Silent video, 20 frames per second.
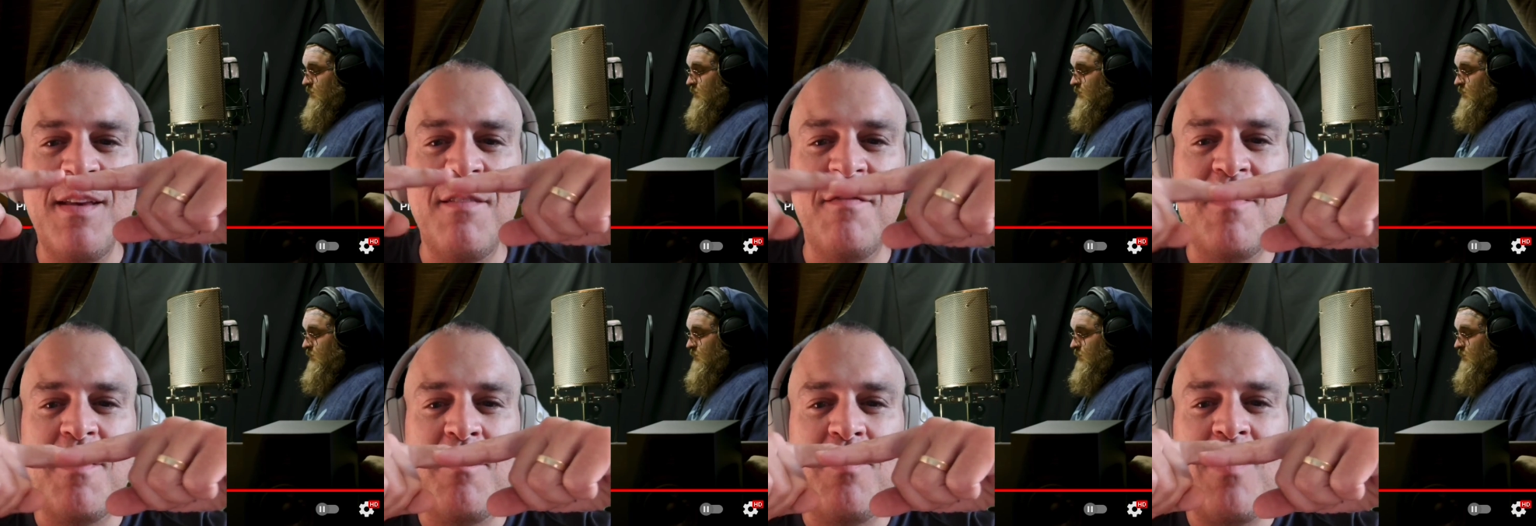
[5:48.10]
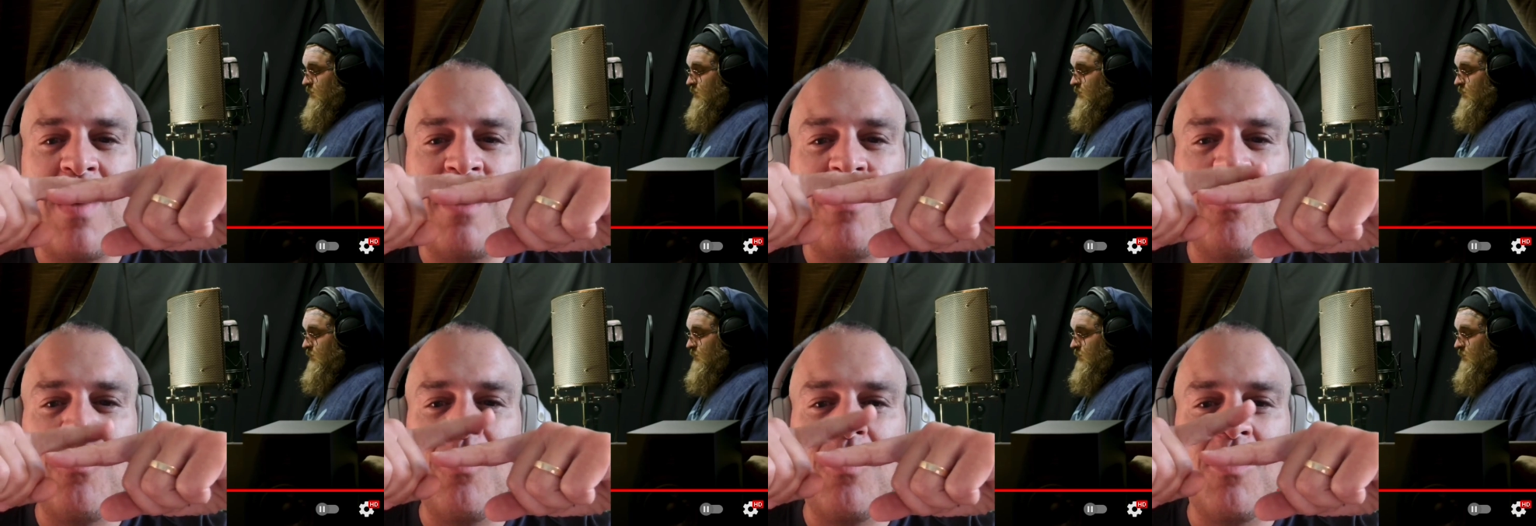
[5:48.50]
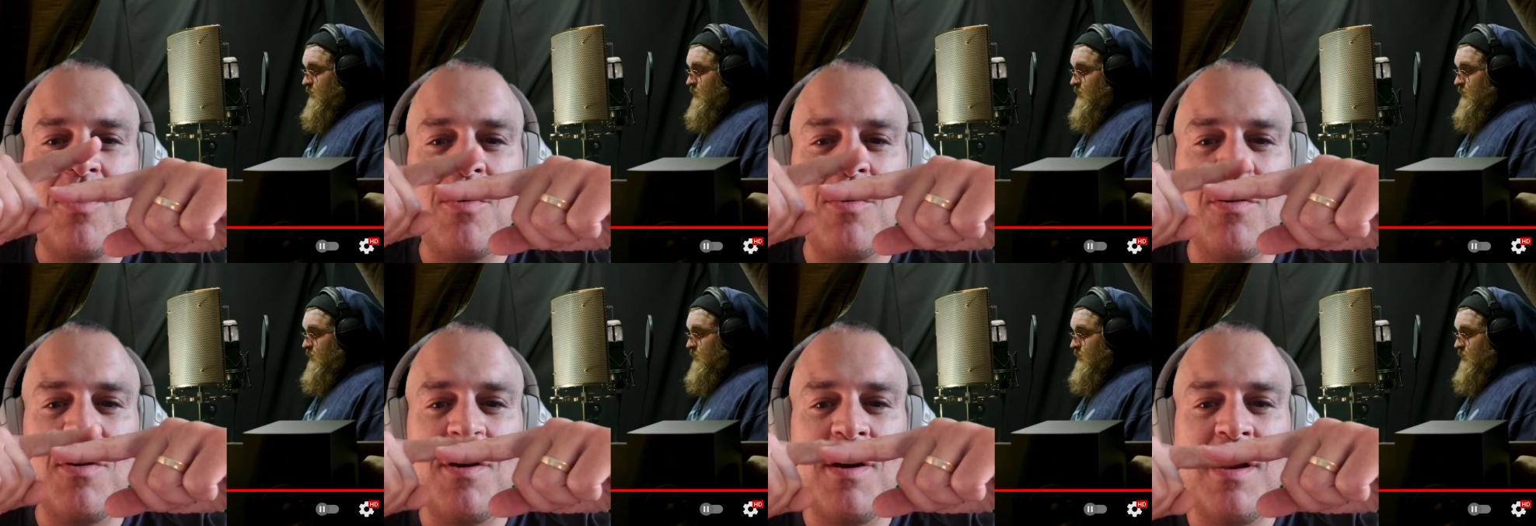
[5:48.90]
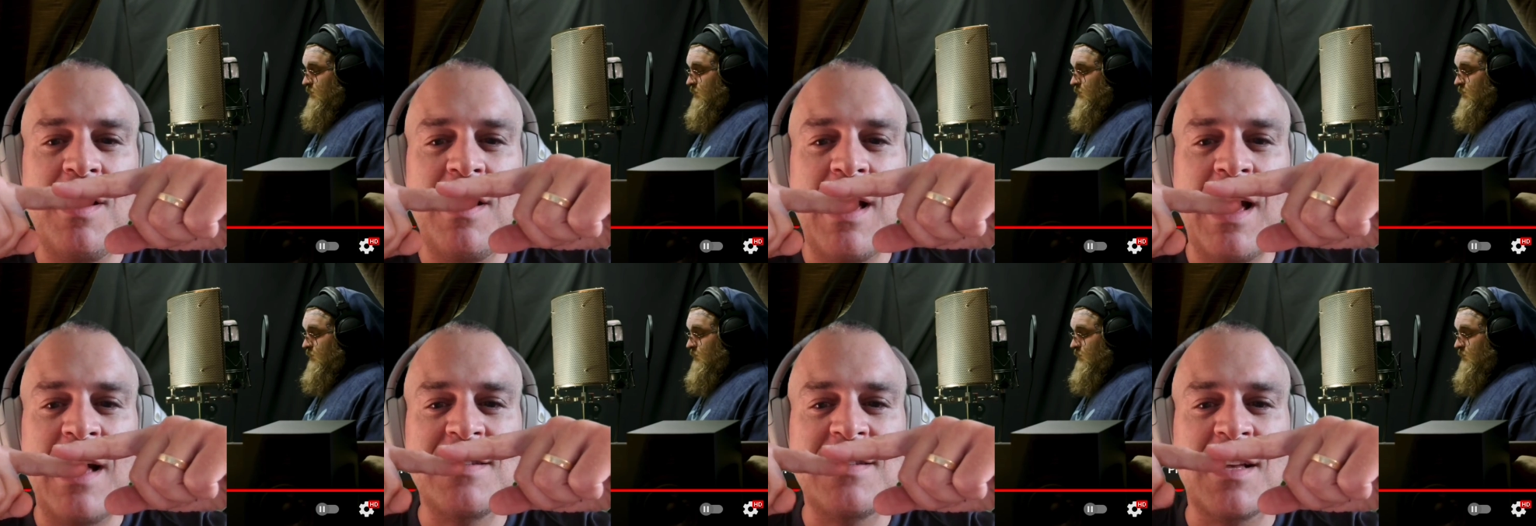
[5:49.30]
Speaker 1: vibrato
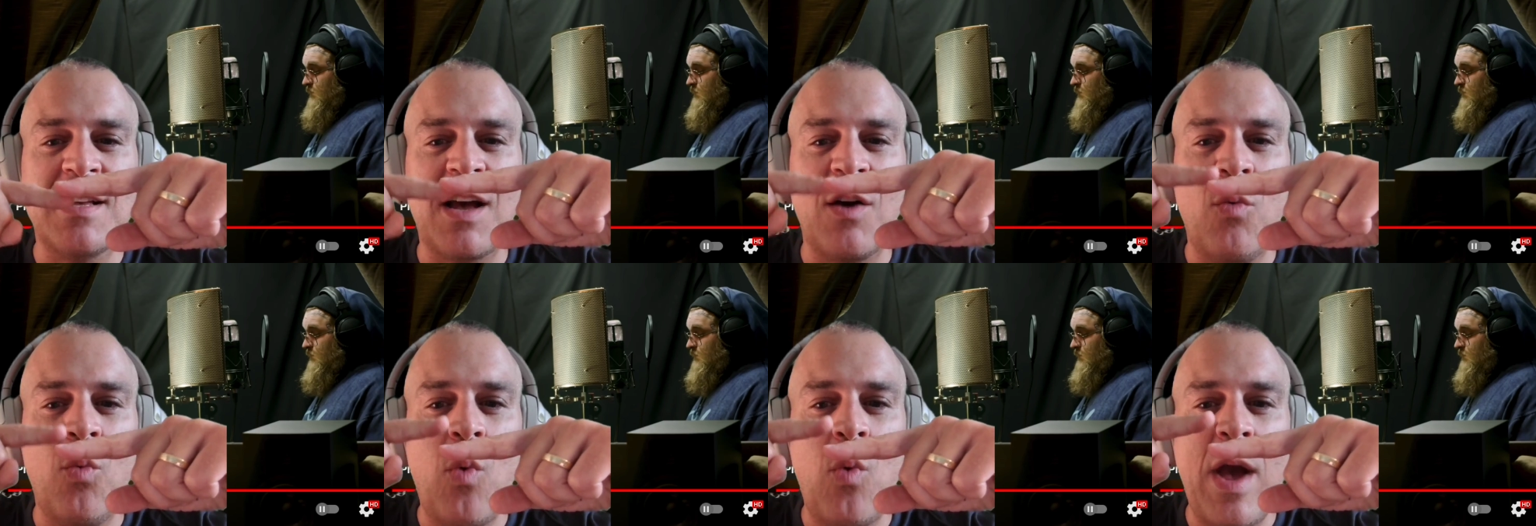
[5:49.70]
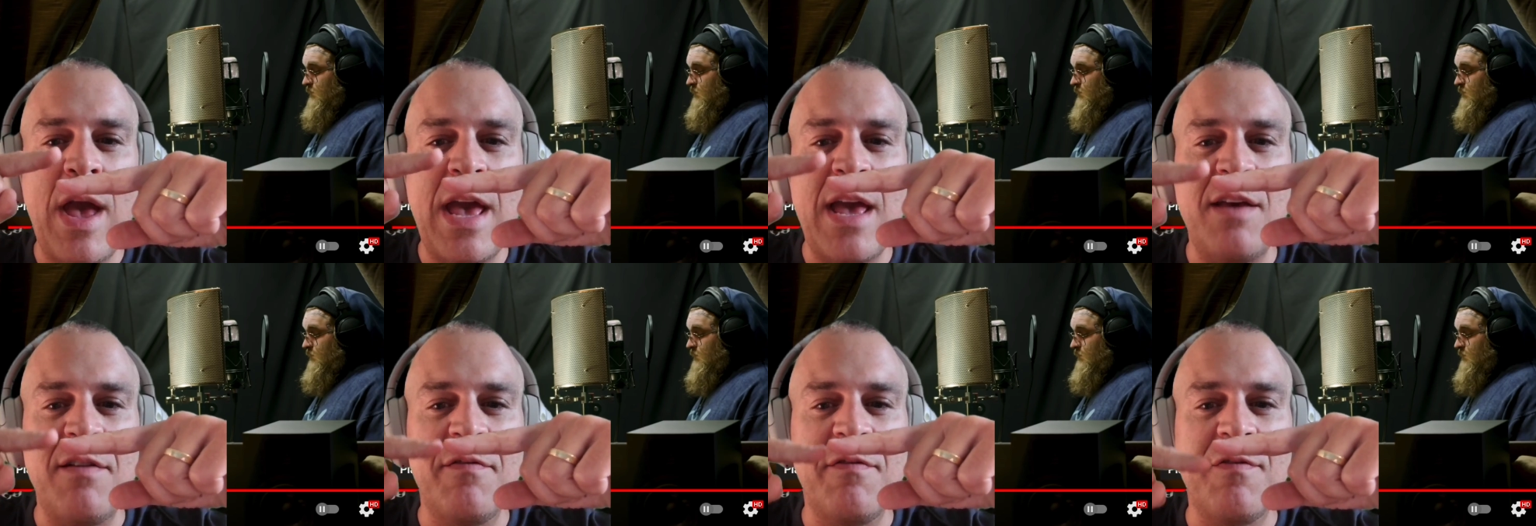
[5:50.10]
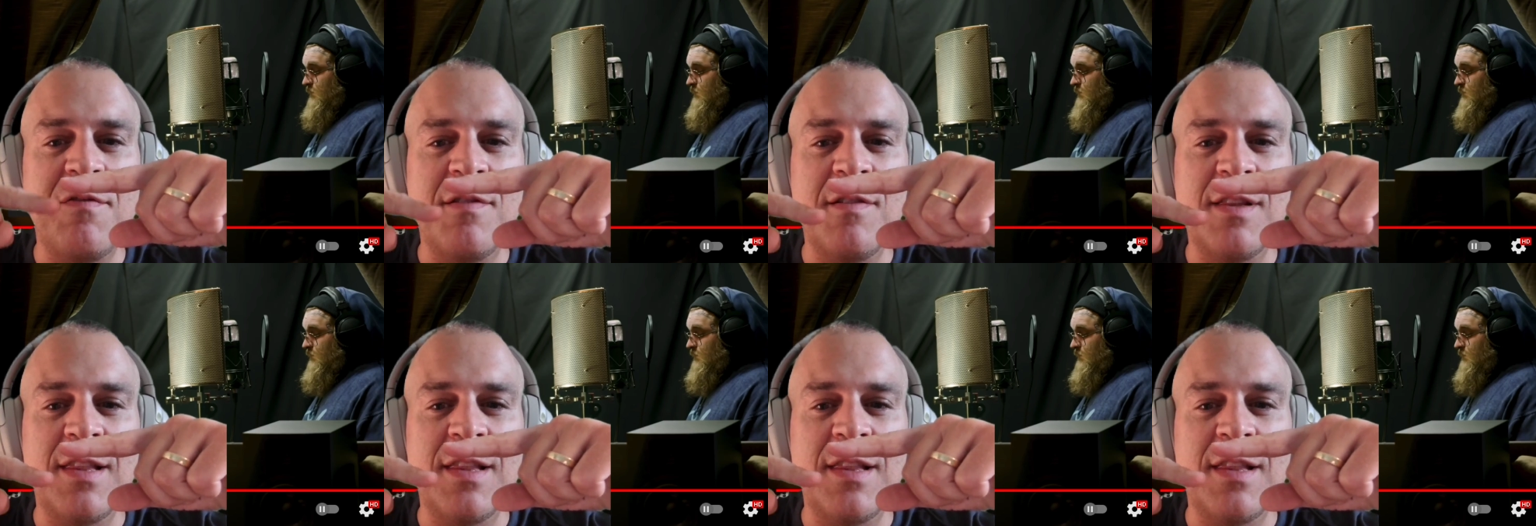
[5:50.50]
has like a wave